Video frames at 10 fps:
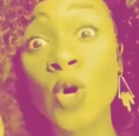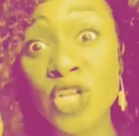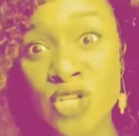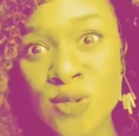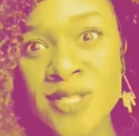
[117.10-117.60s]
were
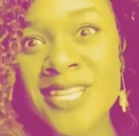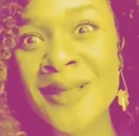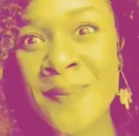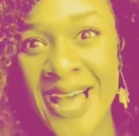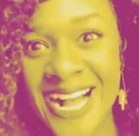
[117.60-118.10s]
used in
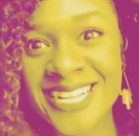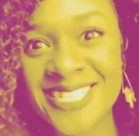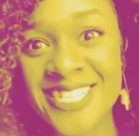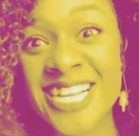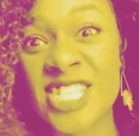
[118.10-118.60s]
the
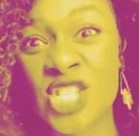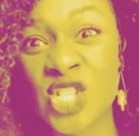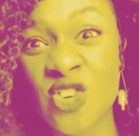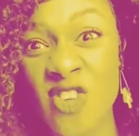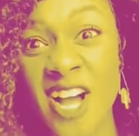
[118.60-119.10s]
past as a
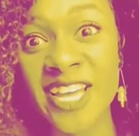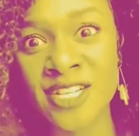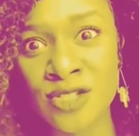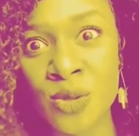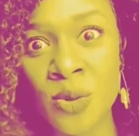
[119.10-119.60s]

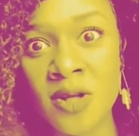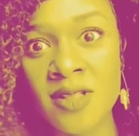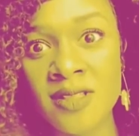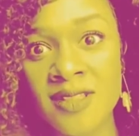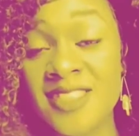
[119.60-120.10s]
scrying
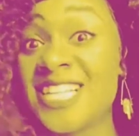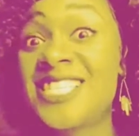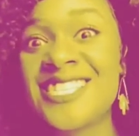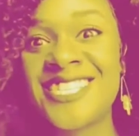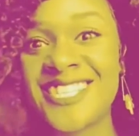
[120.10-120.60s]
tool?
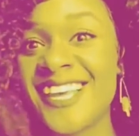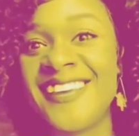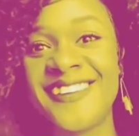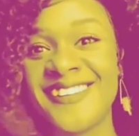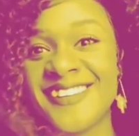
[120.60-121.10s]
That's
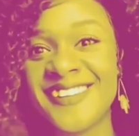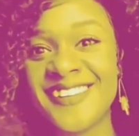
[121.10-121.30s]
insane.